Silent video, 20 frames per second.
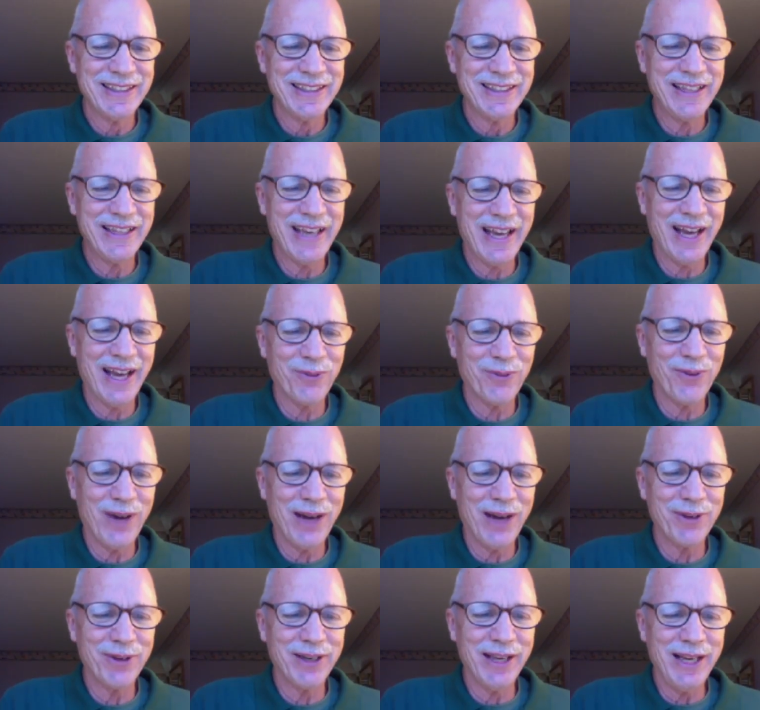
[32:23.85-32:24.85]
Yeah,
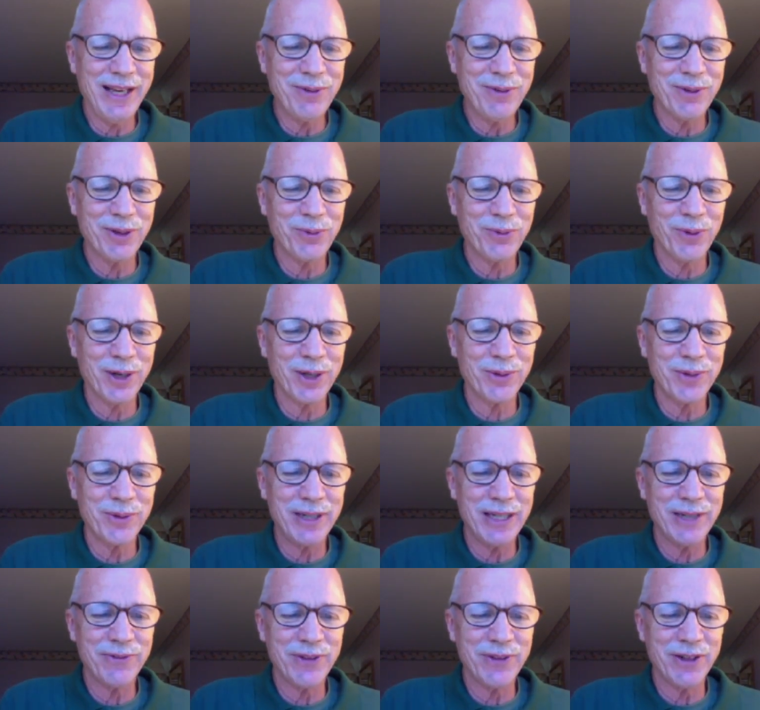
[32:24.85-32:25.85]
why would anyone want to
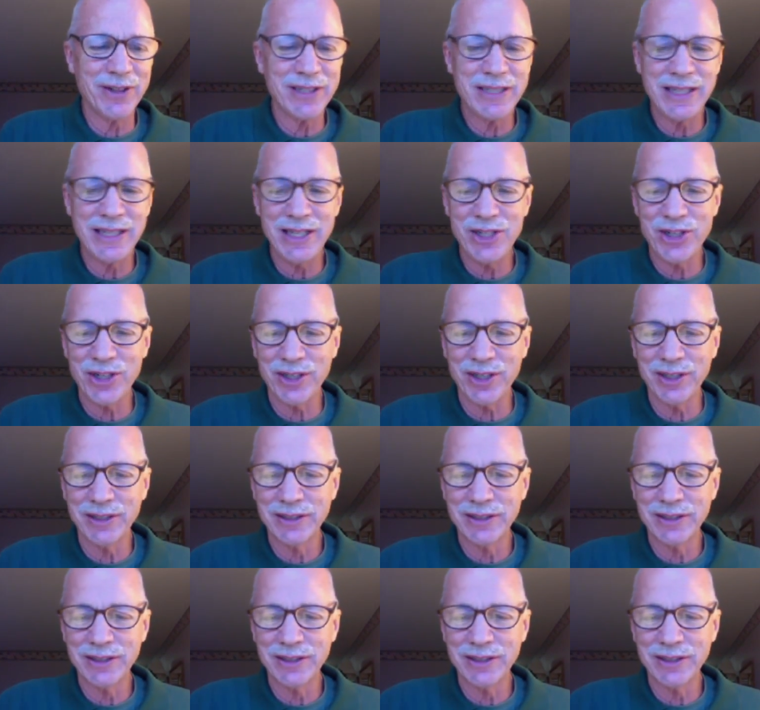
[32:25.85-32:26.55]
read if they're a teacher?